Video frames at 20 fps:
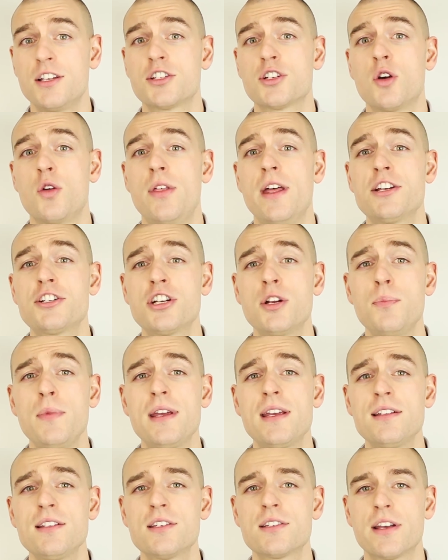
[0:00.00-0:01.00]
So this should
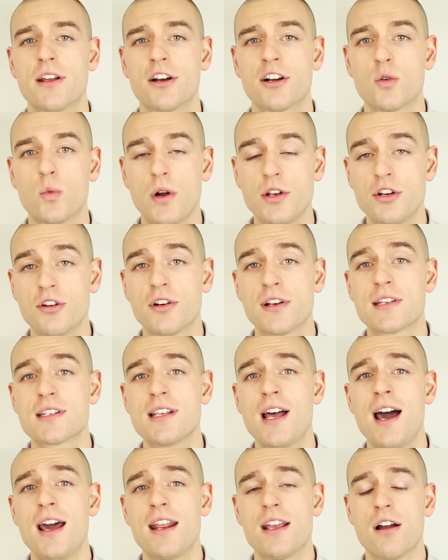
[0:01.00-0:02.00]
be considered when you're
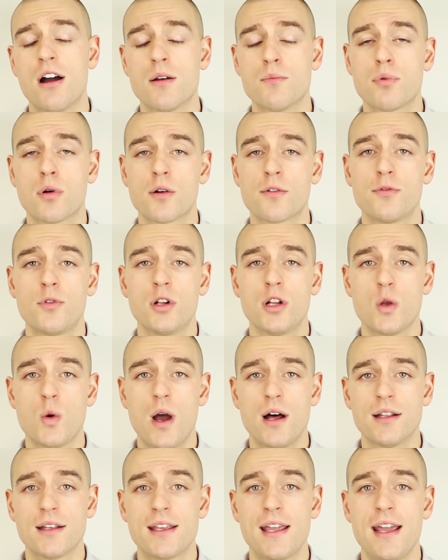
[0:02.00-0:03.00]
deciding on
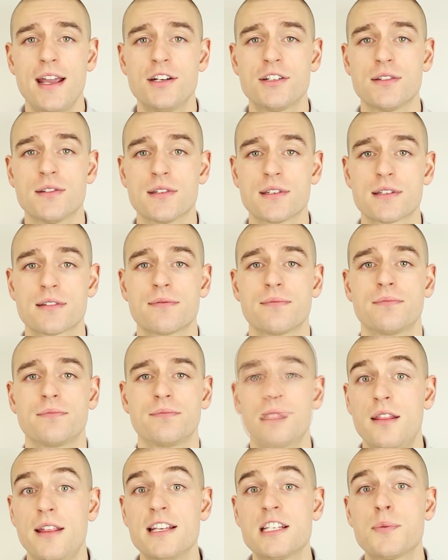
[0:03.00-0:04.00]
portfolio allocations.
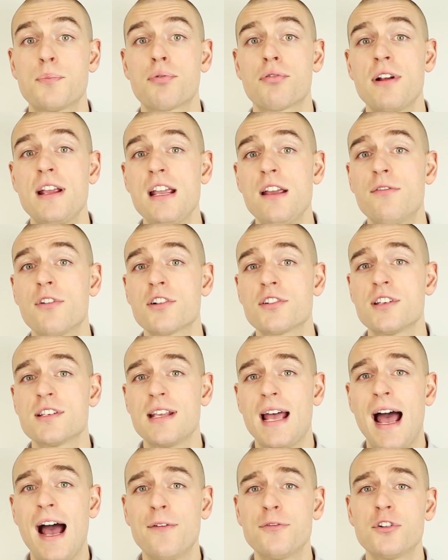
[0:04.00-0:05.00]
This pre
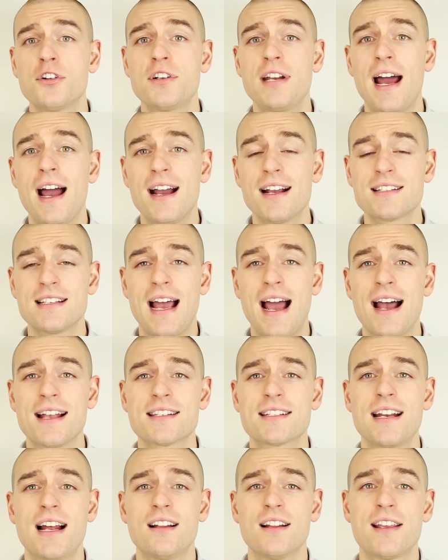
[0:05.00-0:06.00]
versus after-tax
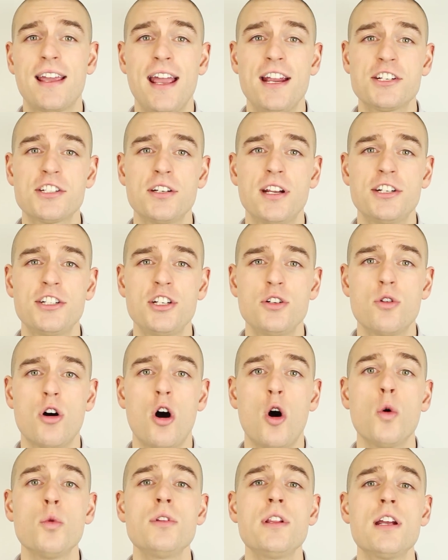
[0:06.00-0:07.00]
asset allocation
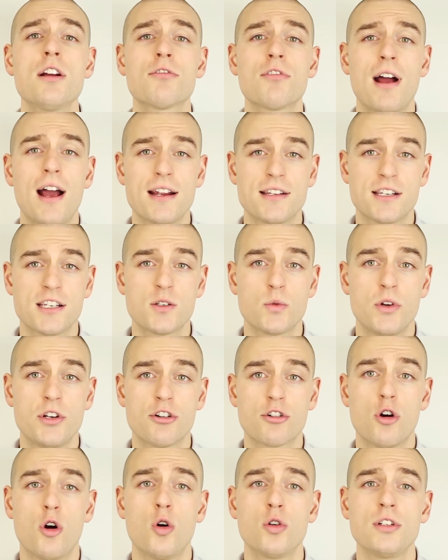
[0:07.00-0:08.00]
issue only arises
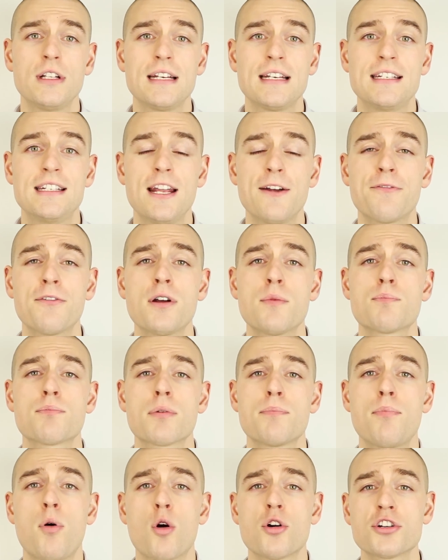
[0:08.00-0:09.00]
when you're holding different
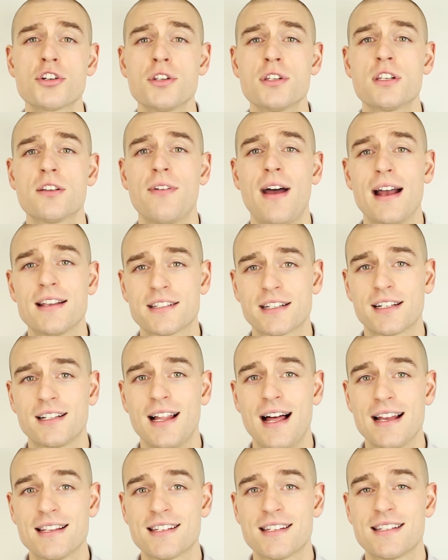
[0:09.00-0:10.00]
proportions of asset
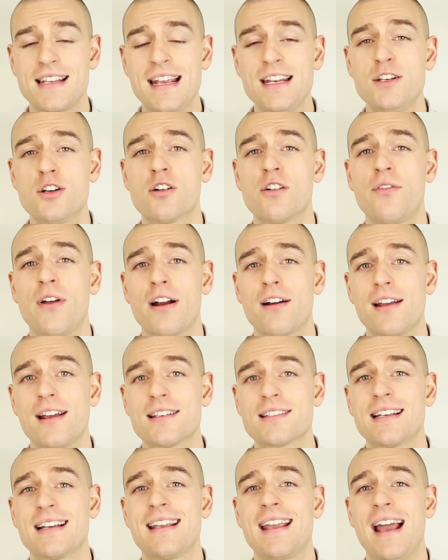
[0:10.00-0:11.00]
classes in your
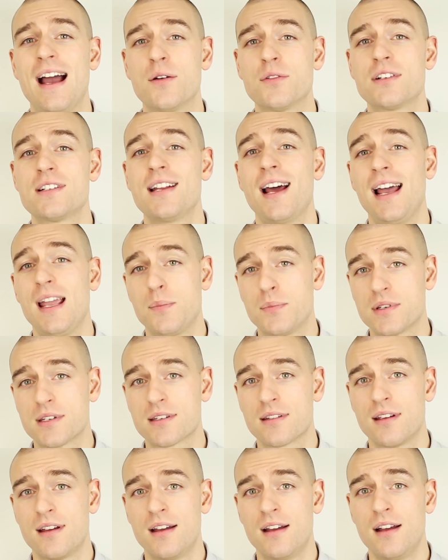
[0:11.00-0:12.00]
various account
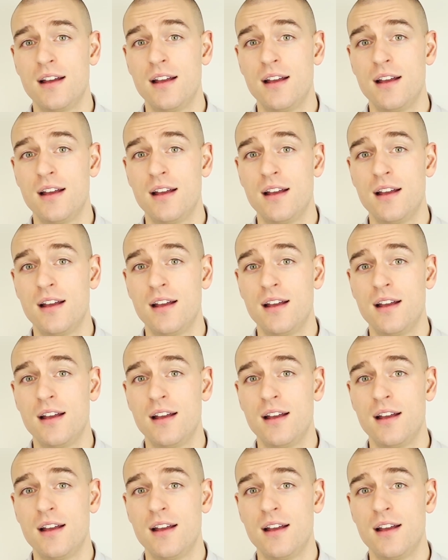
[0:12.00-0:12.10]
types.